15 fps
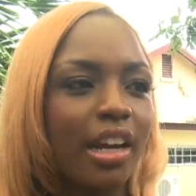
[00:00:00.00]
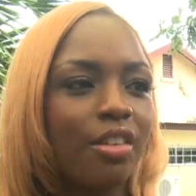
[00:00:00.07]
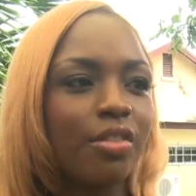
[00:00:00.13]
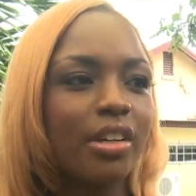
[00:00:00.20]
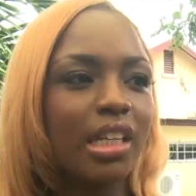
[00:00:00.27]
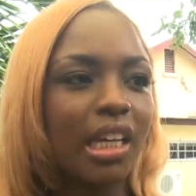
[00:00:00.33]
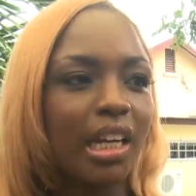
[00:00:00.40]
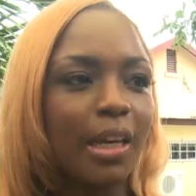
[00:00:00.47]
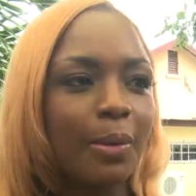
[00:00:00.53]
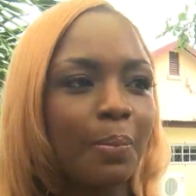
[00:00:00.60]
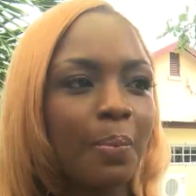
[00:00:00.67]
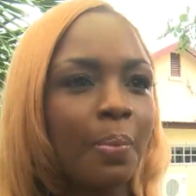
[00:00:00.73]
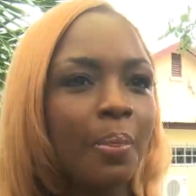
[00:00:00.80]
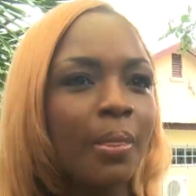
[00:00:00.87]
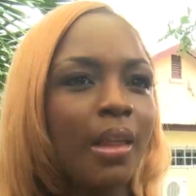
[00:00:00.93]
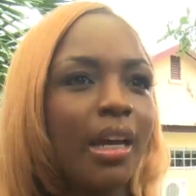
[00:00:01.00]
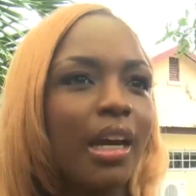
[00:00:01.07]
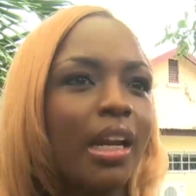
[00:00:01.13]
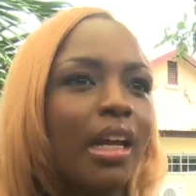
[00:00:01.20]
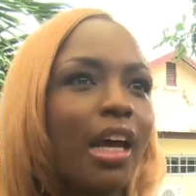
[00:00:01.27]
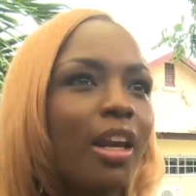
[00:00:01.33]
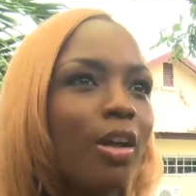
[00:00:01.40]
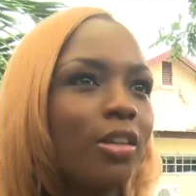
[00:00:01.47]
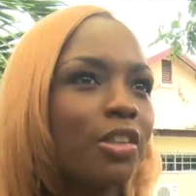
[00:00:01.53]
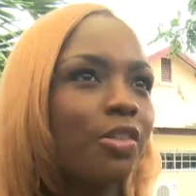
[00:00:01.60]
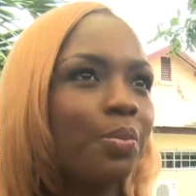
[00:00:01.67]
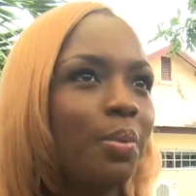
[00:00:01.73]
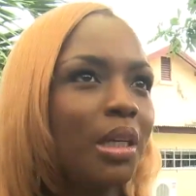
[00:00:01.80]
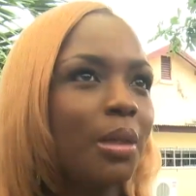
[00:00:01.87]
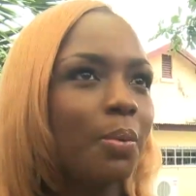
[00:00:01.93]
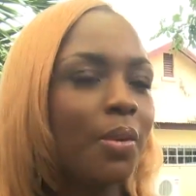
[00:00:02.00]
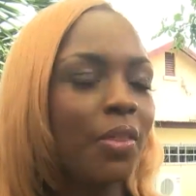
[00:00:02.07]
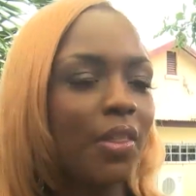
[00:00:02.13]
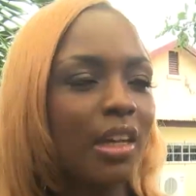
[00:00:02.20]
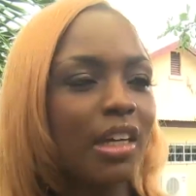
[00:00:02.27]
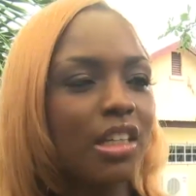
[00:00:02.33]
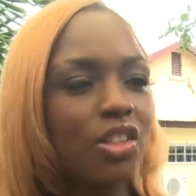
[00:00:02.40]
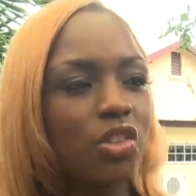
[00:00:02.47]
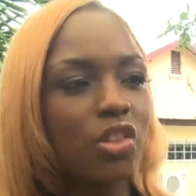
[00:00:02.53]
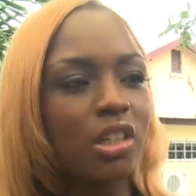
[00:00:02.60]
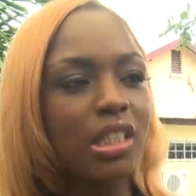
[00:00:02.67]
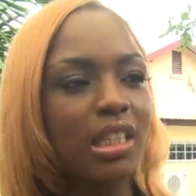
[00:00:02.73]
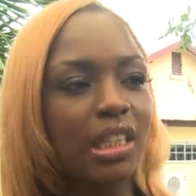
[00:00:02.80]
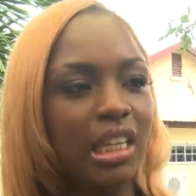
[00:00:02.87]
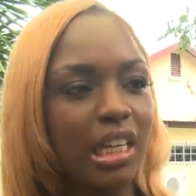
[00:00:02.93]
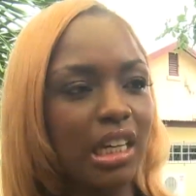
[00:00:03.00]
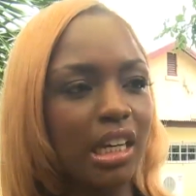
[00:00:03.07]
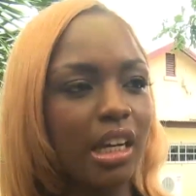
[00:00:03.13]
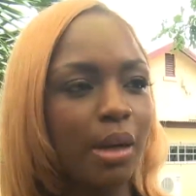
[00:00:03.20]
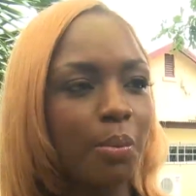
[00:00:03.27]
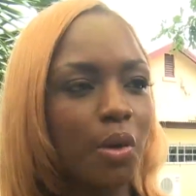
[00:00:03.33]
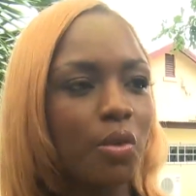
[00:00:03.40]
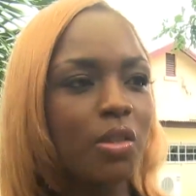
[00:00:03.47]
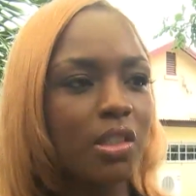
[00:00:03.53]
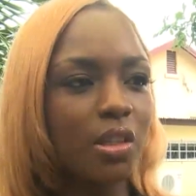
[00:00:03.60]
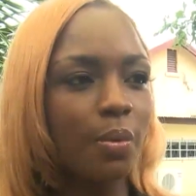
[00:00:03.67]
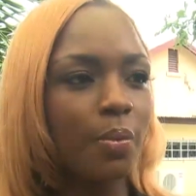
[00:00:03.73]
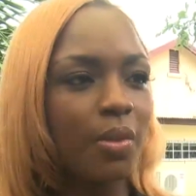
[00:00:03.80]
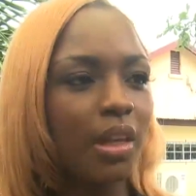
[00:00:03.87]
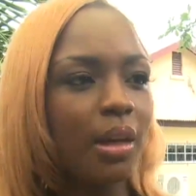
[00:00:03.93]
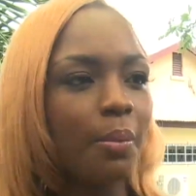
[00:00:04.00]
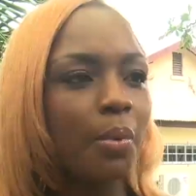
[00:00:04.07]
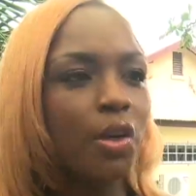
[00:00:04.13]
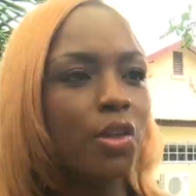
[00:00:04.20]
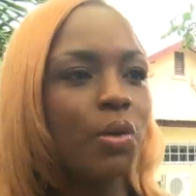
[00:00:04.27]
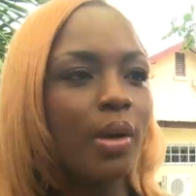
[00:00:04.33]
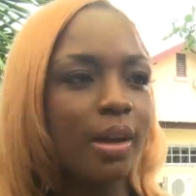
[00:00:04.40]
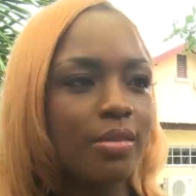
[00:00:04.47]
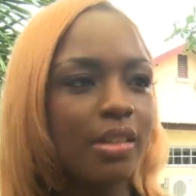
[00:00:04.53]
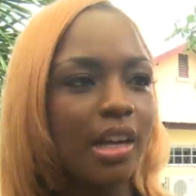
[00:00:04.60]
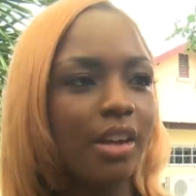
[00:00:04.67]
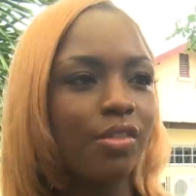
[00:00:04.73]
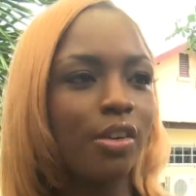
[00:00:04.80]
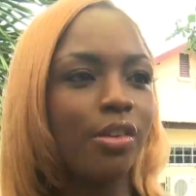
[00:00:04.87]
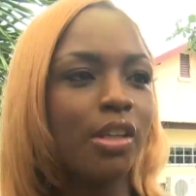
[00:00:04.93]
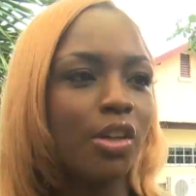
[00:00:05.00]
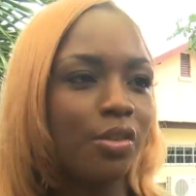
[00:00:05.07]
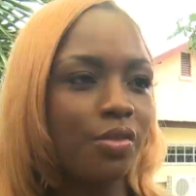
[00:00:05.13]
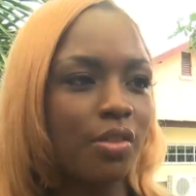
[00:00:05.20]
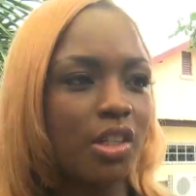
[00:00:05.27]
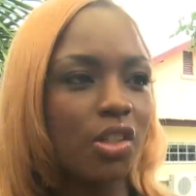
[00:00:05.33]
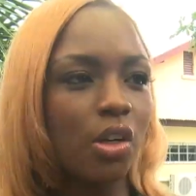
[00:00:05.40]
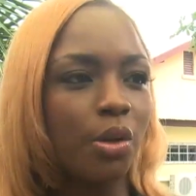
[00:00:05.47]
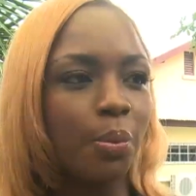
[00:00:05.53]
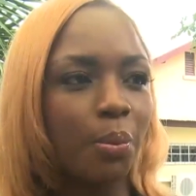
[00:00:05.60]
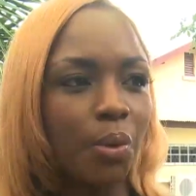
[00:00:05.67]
every day. A lot of people think it's just thinking about something, but you have to have a, your vision